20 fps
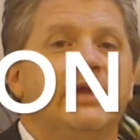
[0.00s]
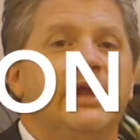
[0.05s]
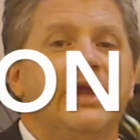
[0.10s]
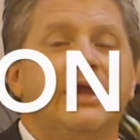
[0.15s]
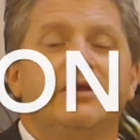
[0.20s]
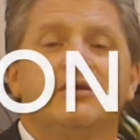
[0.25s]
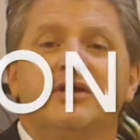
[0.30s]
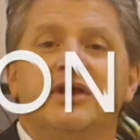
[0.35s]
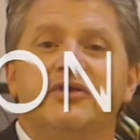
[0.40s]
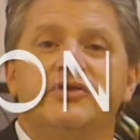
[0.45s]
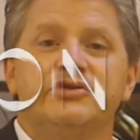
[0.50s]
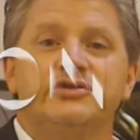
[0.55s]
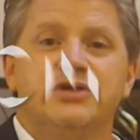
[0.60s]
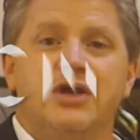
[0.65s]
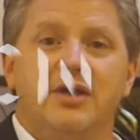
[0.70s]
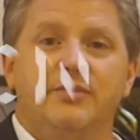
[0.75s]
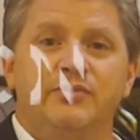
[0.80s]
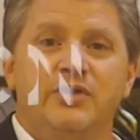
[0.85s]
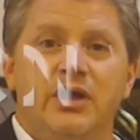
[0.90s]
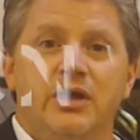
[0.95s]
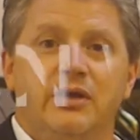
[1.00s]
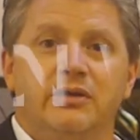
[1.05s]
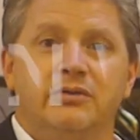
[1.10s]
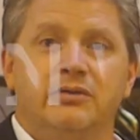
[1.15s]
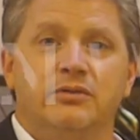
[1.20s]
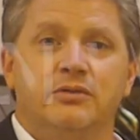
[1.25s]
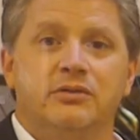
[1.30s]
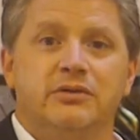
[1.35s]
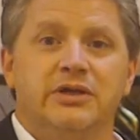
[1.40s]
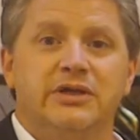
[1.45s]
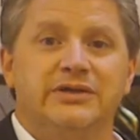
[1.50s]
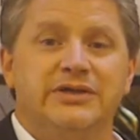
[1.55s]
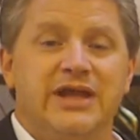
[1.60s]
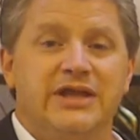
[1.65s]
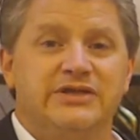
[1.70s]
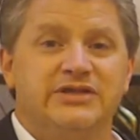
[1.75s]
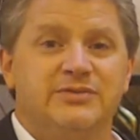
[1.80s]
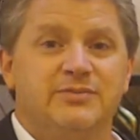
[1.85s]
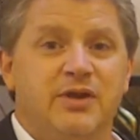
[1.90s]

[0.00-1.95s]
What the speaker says: It'll get the job done. It tends